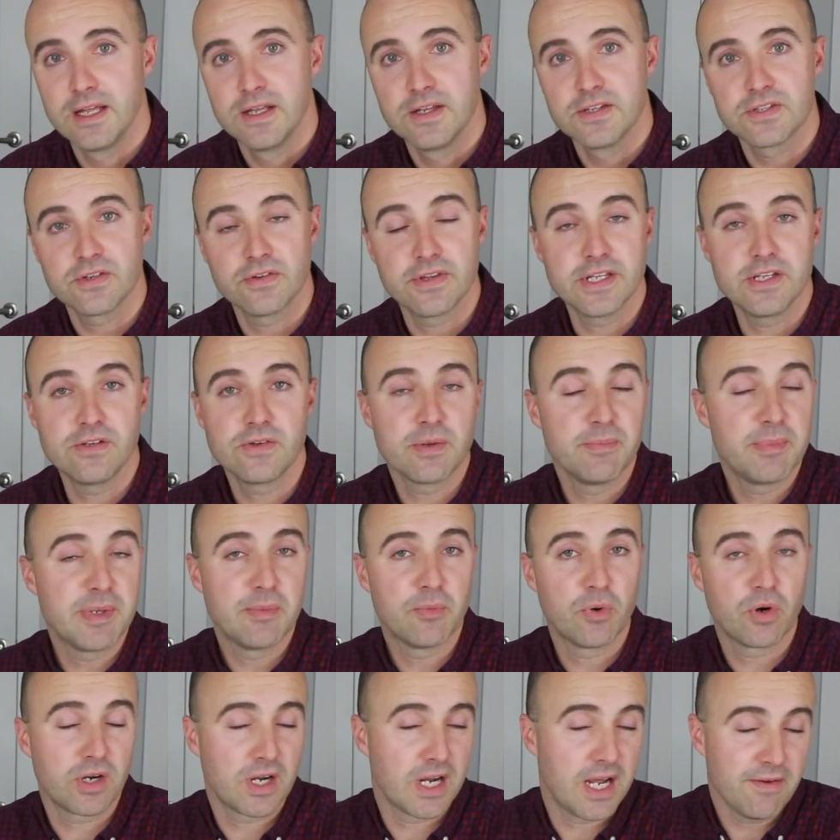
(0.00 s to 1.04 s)
so that you can be
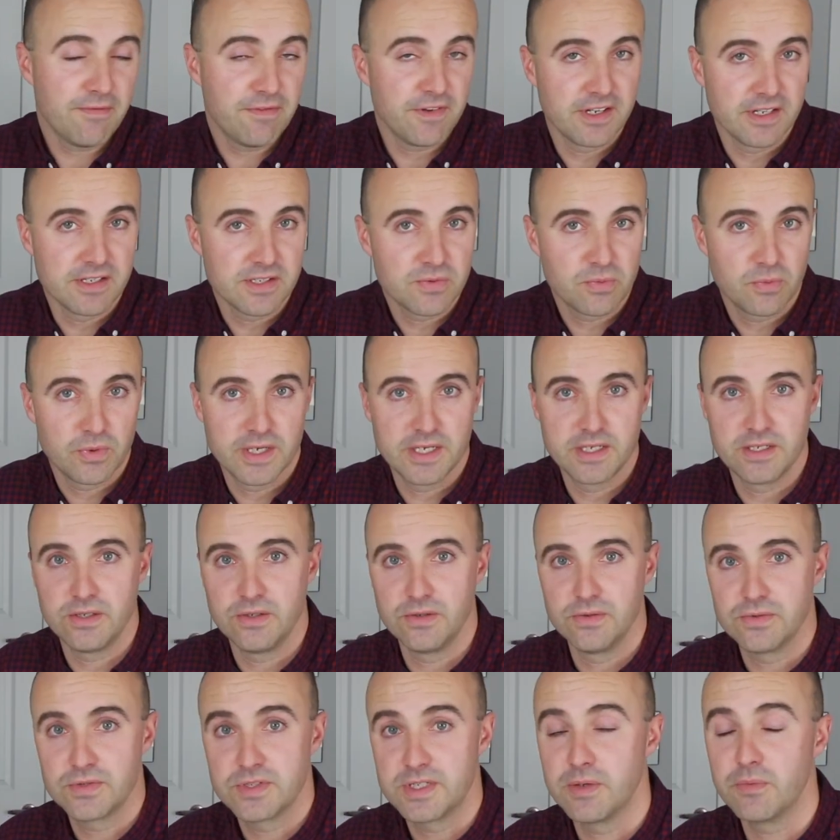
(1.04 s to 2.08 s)
more confident when
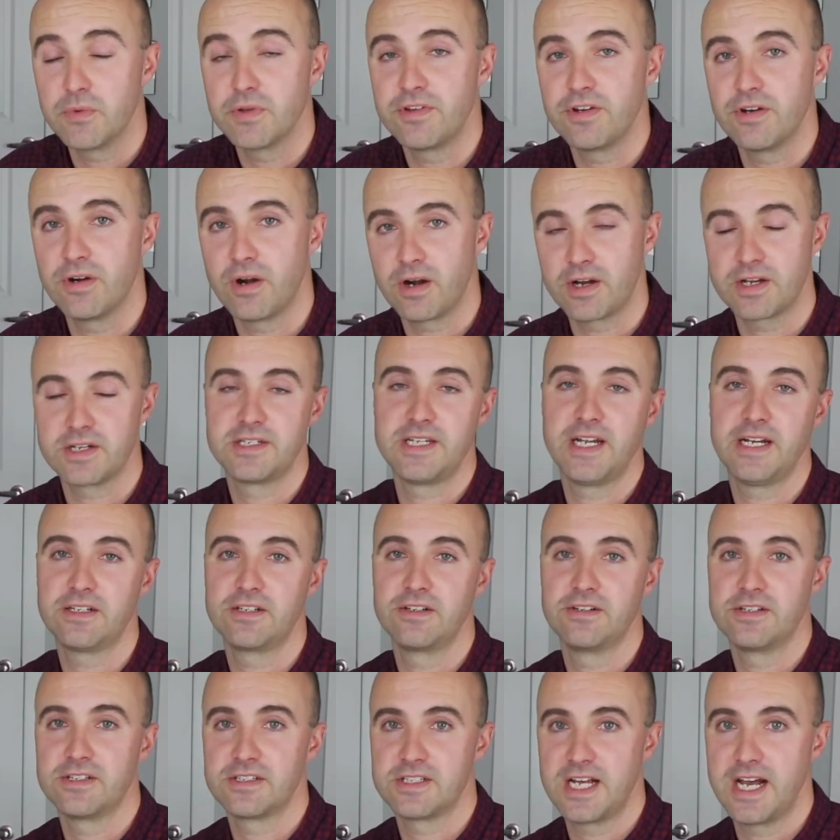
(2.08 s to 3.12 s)
you sit with your architect
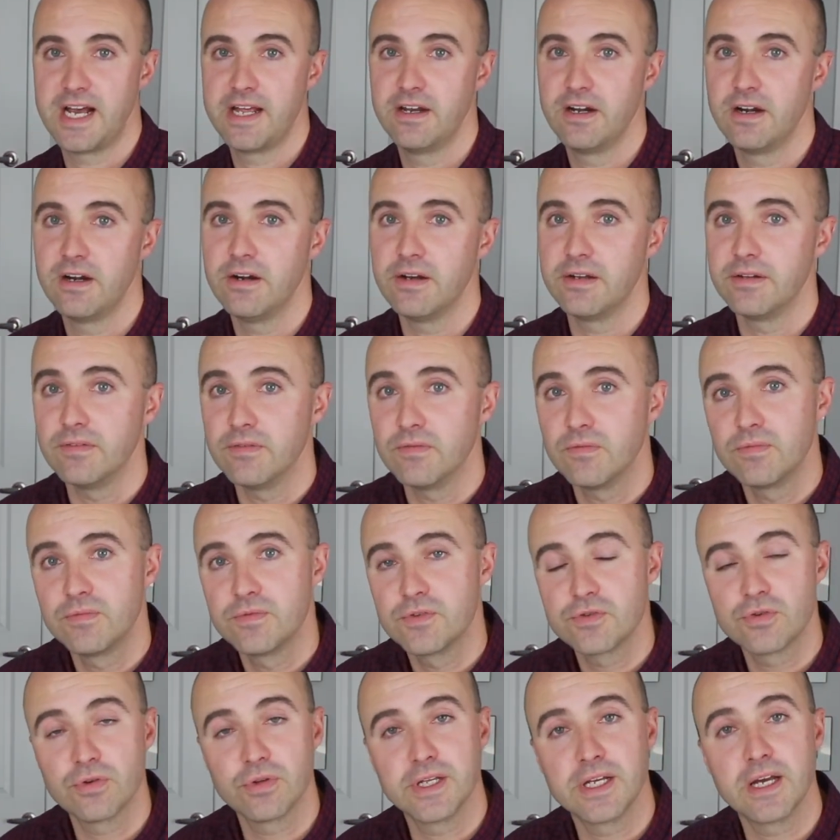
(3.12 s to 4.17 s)
or designer and
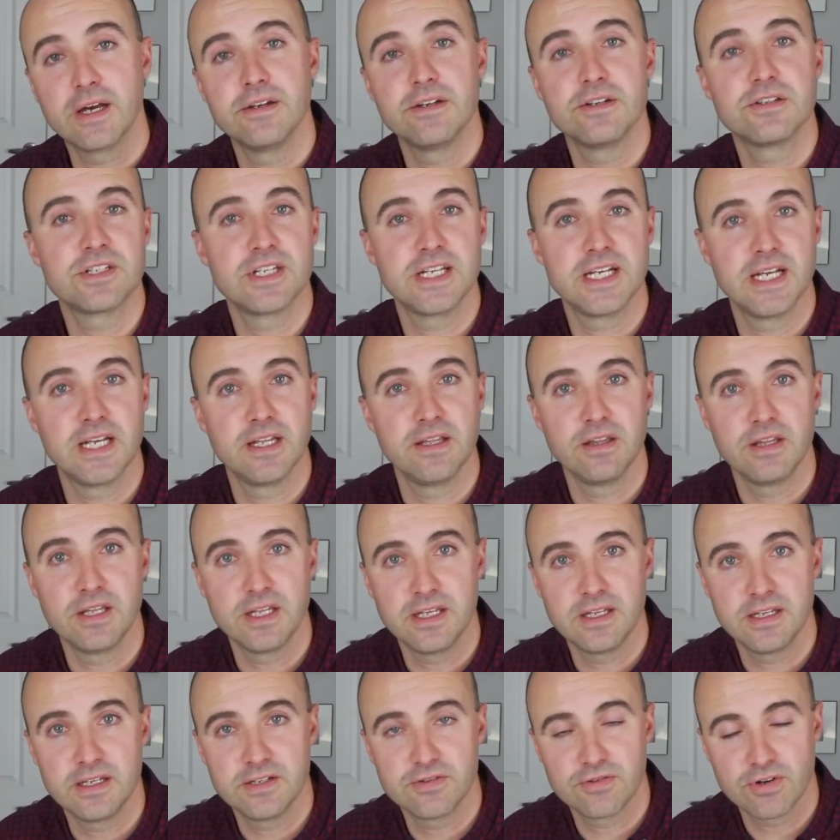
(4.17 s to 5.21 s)
truly understand
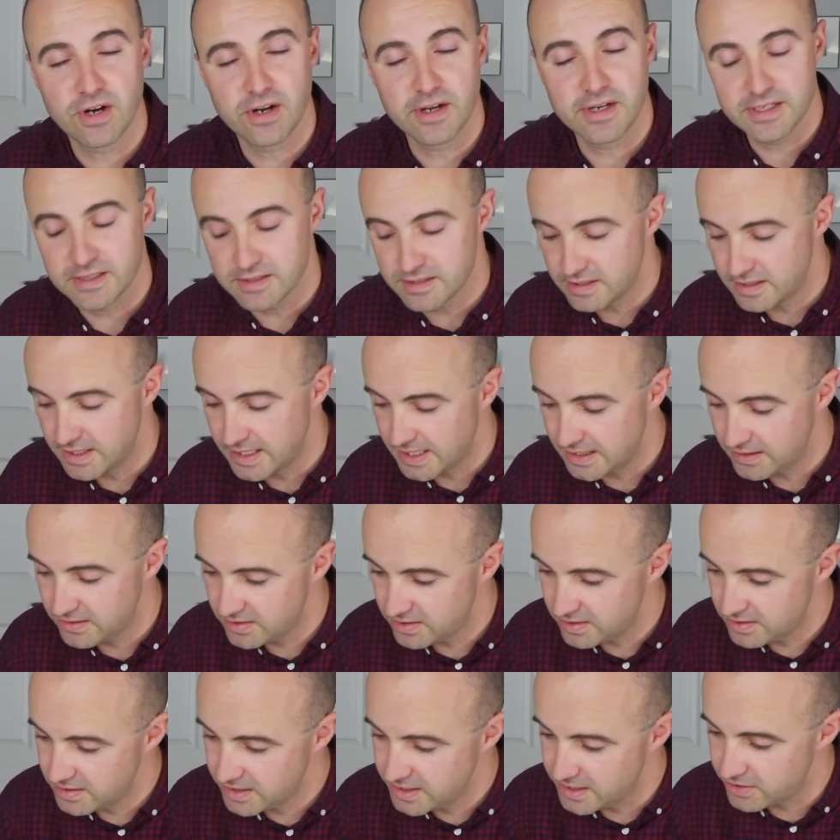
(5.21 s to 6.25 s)
the drawings that
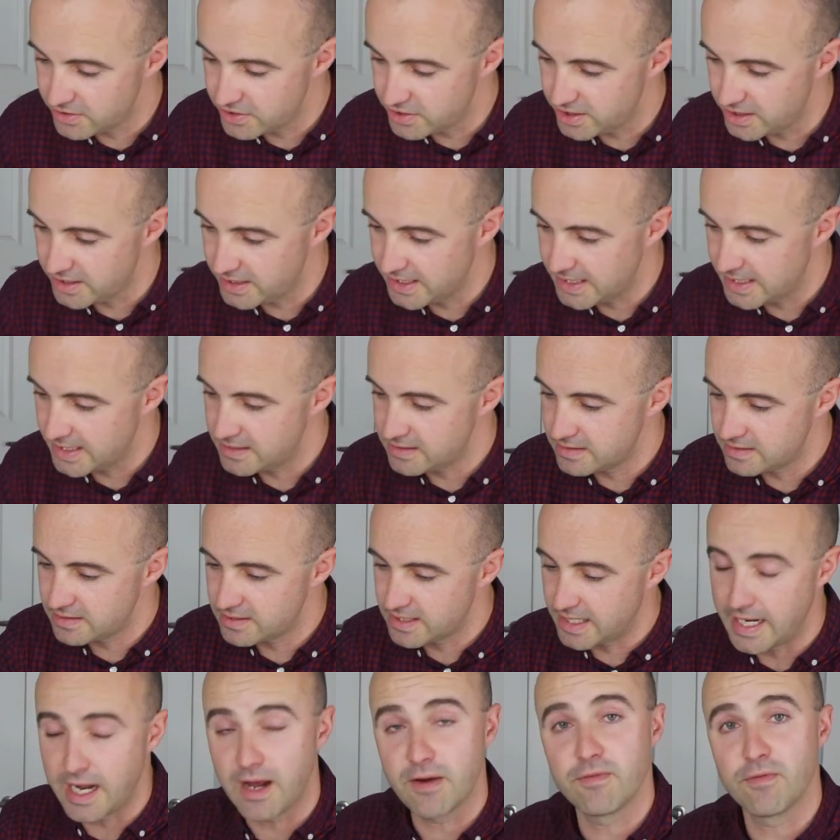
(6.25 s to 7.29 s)
he or she has
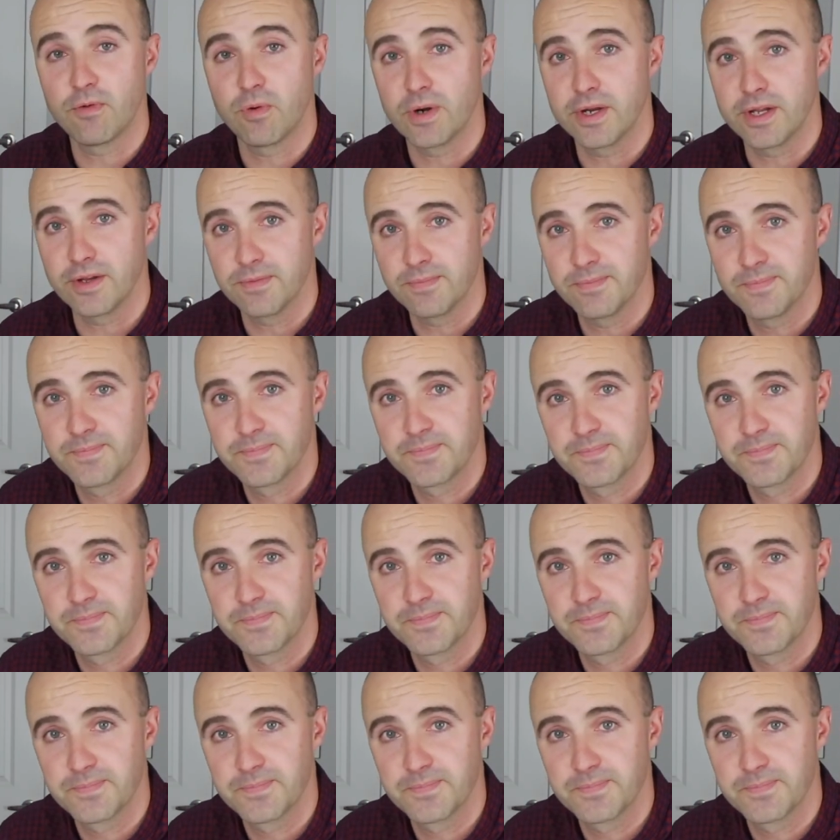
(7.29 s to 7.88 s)
set out for you.